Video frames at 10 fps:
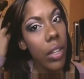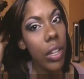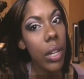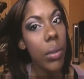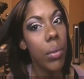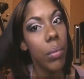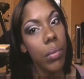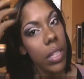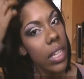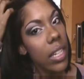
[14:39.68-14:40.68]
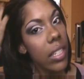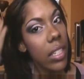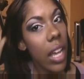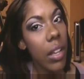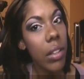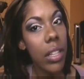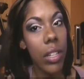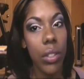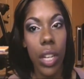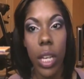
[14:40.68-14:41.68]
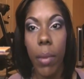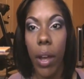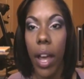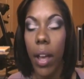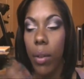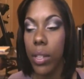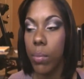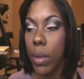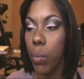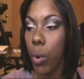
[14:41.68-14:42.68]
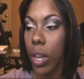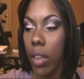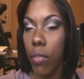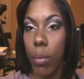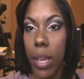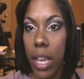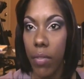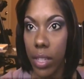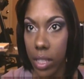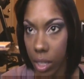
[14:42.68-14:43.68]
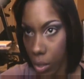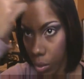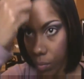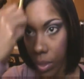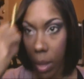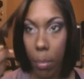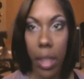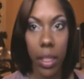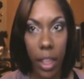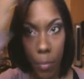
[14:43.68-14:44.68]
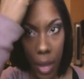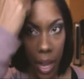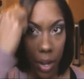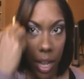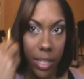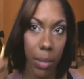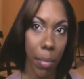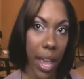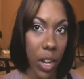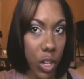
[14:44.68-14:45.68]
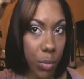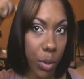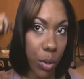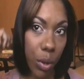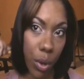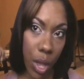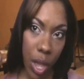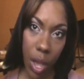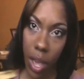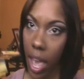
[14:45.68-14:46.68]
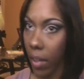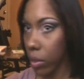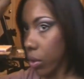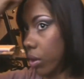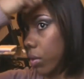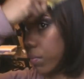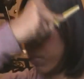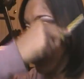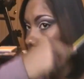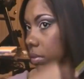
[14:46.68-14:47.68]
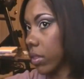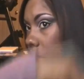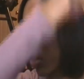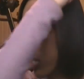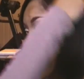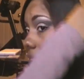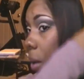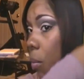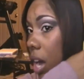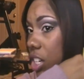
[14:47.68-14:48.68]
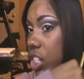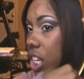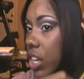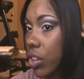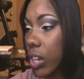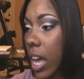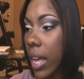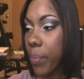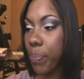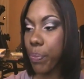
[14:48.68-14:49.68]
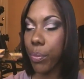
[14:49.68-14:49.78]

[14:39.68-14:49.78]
good it is and how you know tell you about how it's been working for me if it's still left my hair nice and manageable after the third time washing it or not